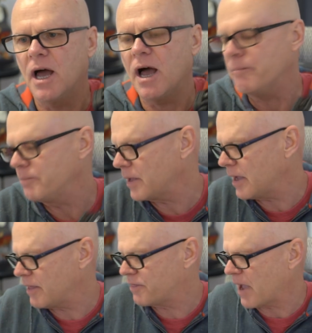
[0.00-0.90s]
Um,
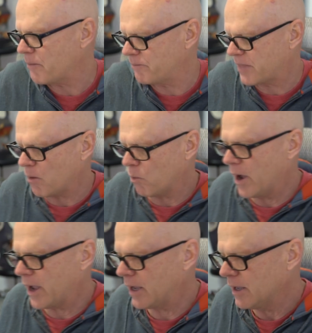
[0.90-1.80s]
that, that
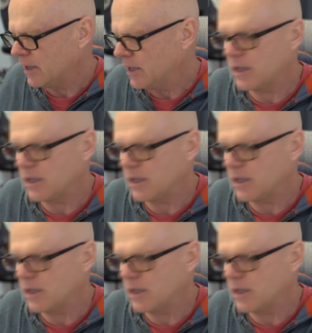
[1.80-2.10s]
way,